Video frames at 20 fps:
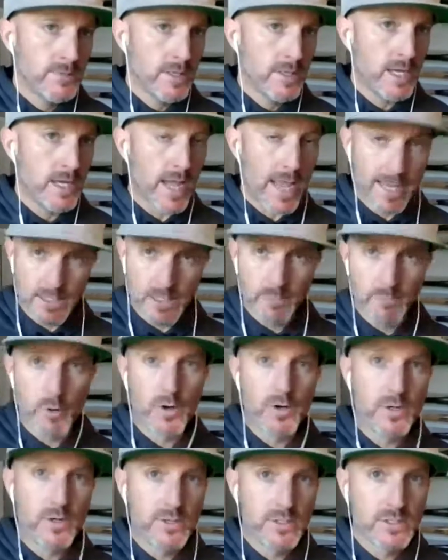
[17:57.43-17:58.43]
uh, as a
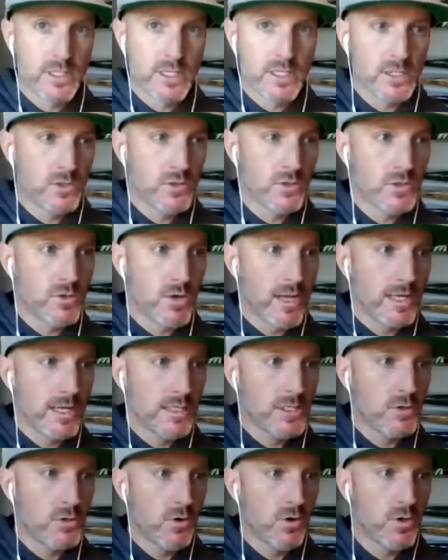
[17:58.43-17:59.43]
part of this initial
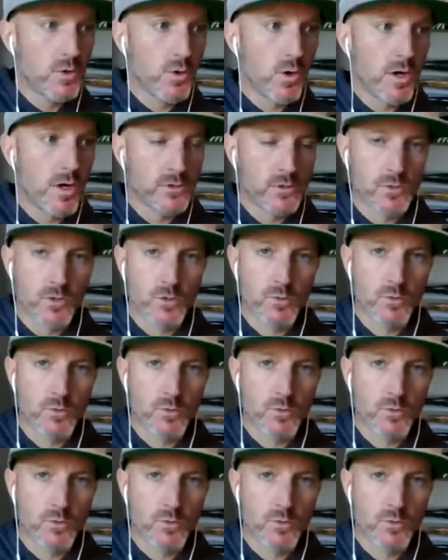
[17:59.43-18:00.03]
strategy or are you also